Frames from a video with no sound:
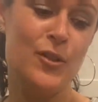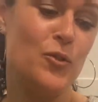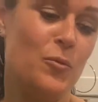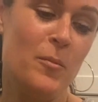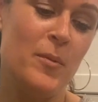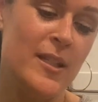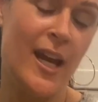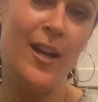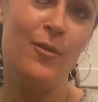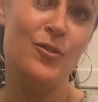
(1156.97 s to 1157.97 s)
sweet
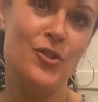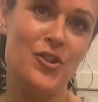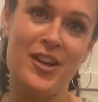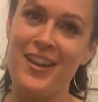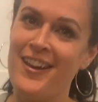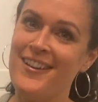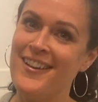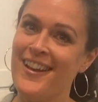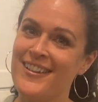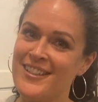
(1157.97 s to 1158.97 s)
potato
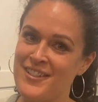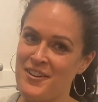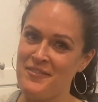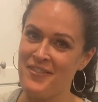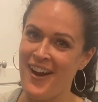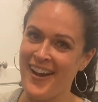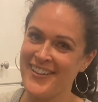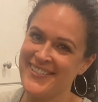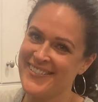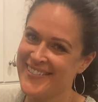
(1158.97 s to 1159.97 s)
chicken stir
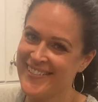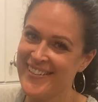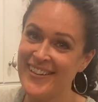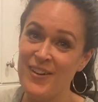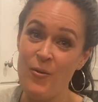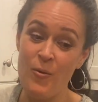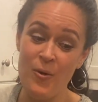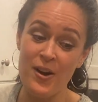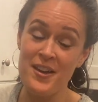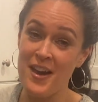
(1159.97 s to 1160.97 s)
fry
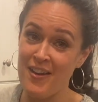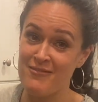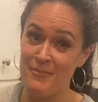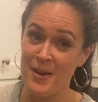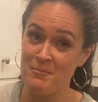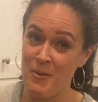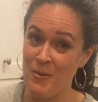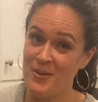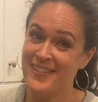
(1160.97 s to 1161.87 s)
or caveman bowl.